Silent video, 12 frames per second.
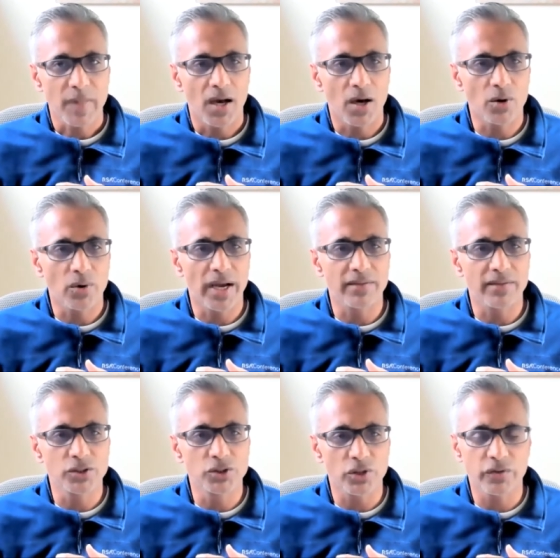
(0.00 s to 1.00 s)
How do I have
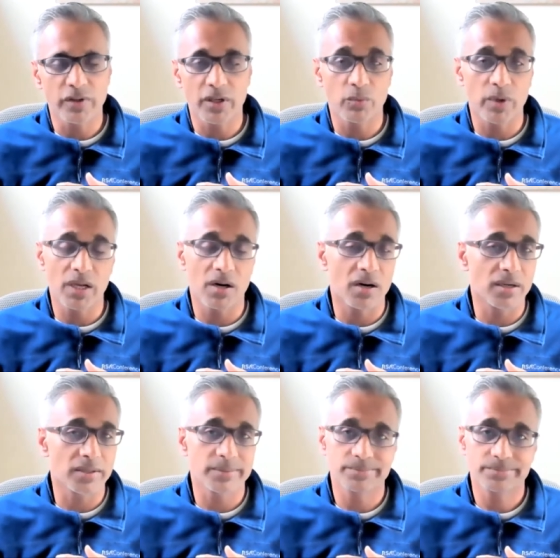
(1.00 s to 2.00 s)
a joyful and willing heart?